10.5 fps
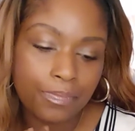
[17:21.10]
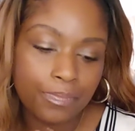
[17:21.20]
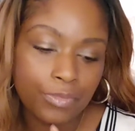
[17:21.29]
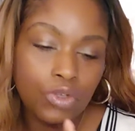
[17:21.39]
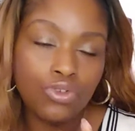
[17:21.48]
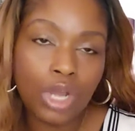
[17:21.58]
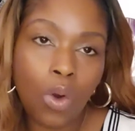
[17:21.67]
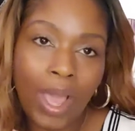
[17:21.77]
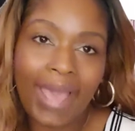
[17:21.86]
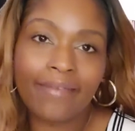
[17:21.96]
you
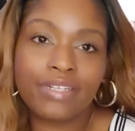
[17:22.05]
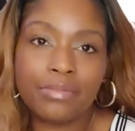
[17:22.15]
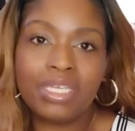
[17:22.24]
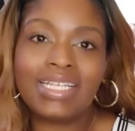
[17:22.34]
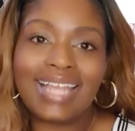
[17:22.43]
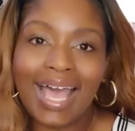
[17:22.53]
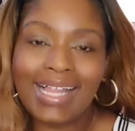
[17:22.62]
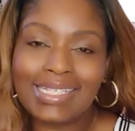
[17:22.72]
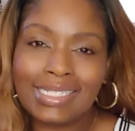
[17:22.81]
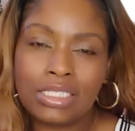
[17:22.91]
don't have to be a
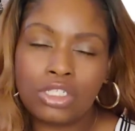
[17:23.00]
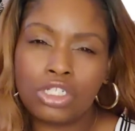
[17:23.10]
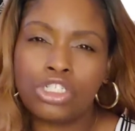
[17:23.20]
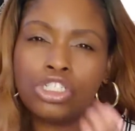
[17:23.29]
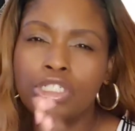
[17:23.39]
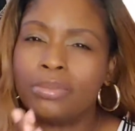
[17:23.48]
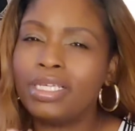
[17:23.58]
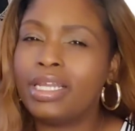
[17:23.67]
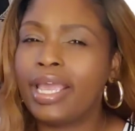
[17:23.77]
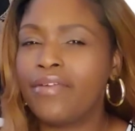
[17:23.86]
dialysis nurse to
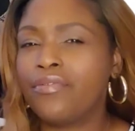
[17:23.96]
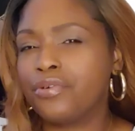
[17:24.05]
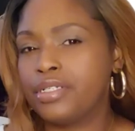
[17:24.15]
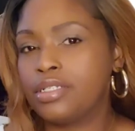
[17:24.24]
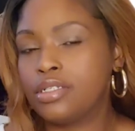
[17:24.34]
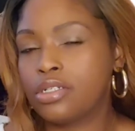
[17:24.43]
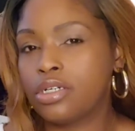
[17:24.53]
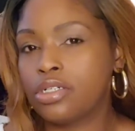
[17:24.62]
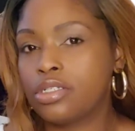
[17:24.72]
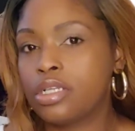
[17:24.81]
be an apheresis
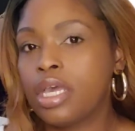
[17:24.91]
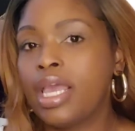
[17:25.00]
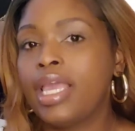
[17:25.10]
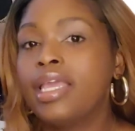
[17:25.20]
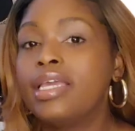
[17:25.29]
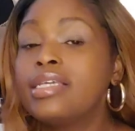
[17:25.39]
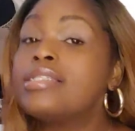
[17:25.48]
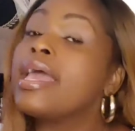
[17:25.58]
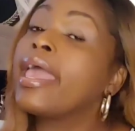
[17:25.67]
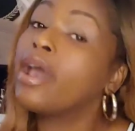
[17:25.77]
nurse. It
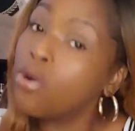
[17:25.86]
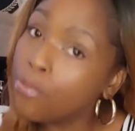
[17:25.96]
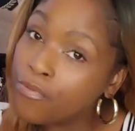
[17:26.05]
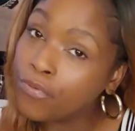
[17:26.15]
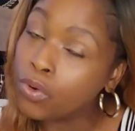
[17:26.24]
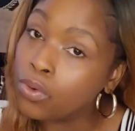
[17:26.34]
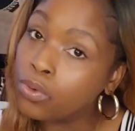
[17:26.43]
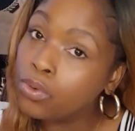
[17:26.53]
is helpful,